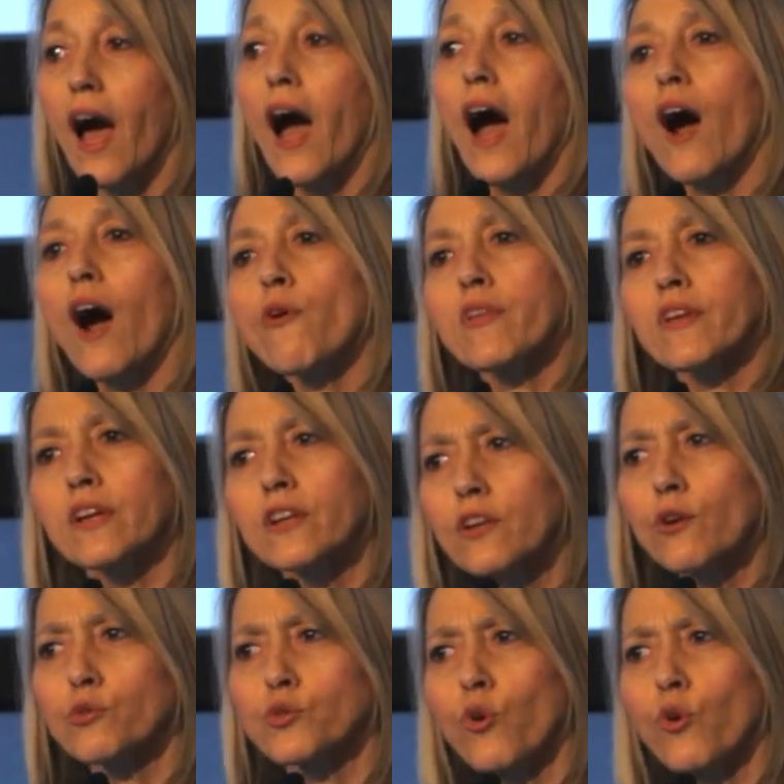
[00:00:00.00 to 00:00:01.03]
how they can
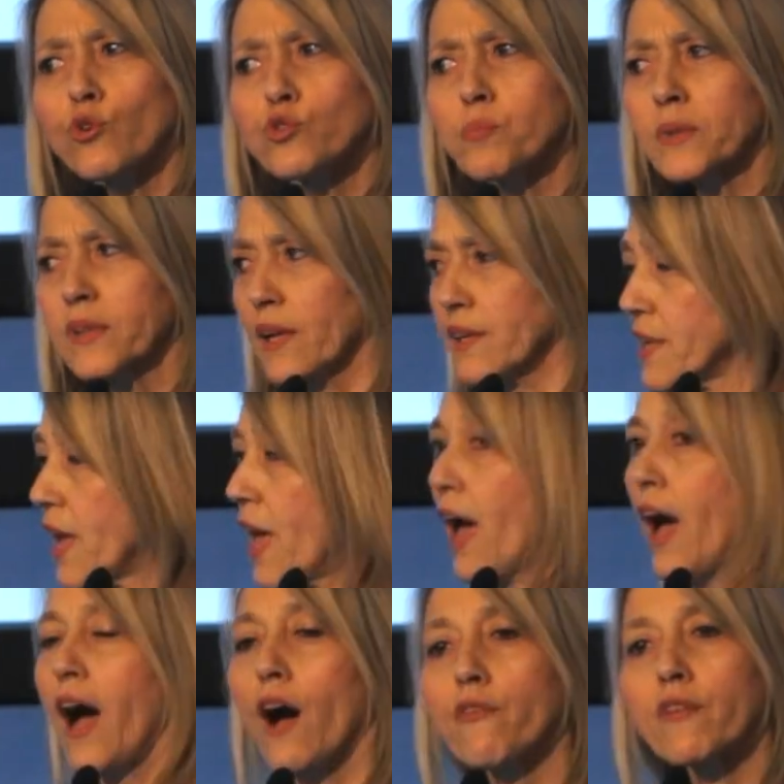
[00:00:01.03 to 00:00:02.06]
go to hospitals,
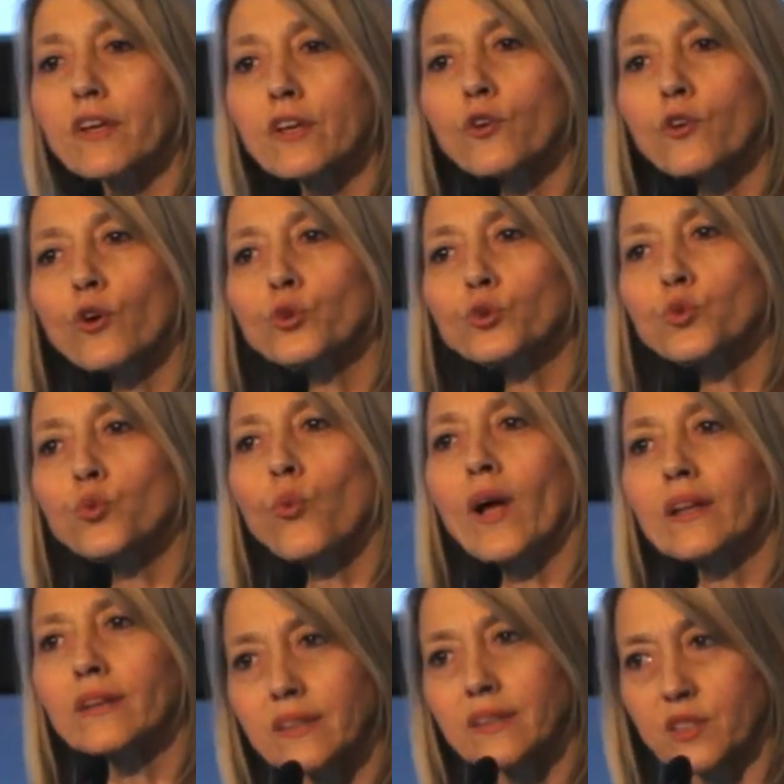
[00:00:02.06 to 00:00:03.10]
how they can go to
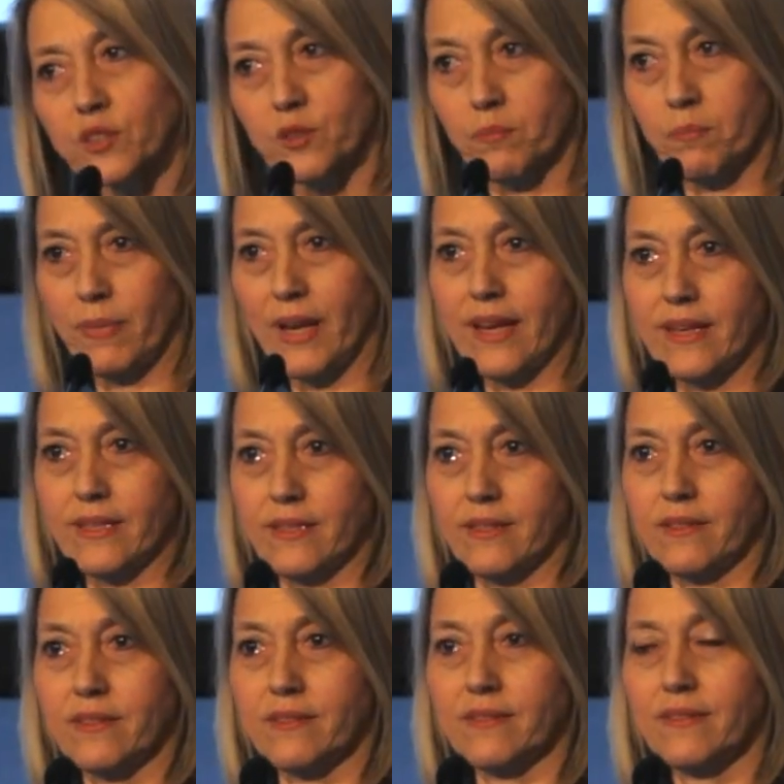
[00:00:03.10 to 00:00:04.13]
wellness
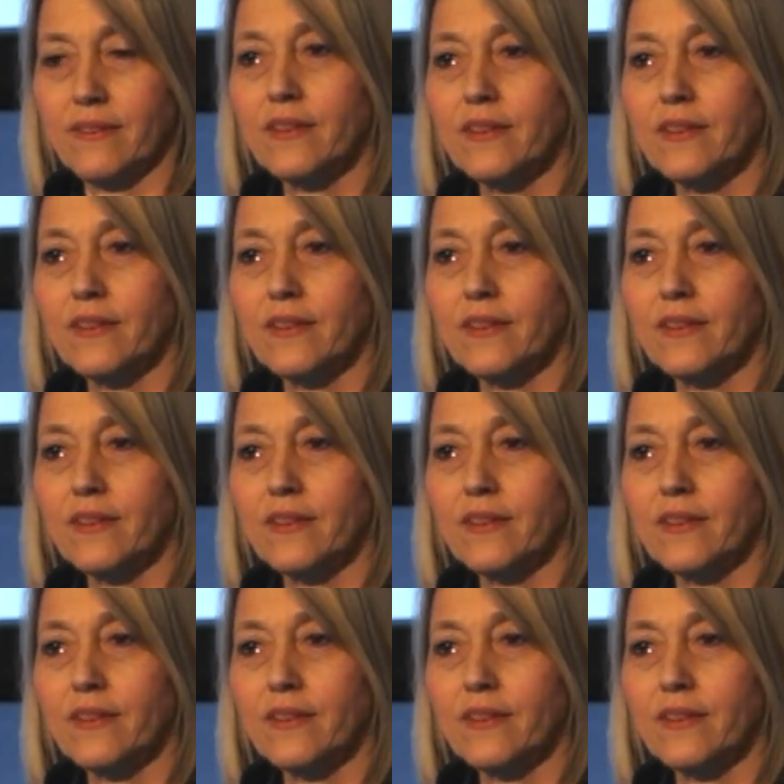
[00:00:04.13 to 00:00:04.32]
places.